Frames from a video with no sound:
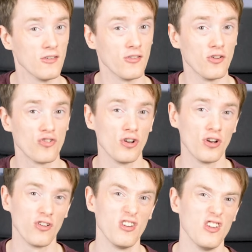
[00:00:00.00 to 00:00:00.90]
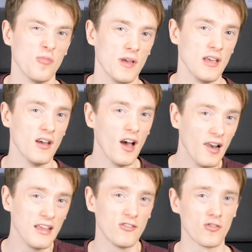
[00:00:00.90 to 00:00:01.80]
is that chunks need to be at
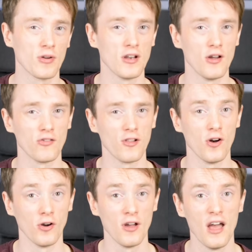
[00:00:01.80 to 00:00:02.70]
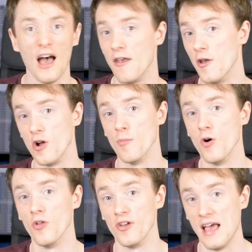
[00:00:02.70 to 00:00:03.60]
least 3 notes long and no
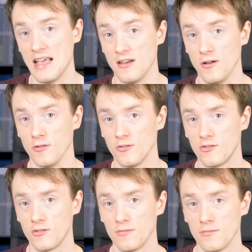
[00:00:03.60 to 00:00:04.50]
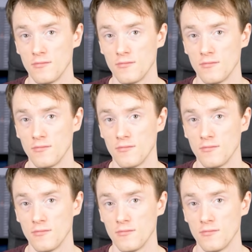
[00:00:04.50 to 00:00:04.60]
more than 8 notes.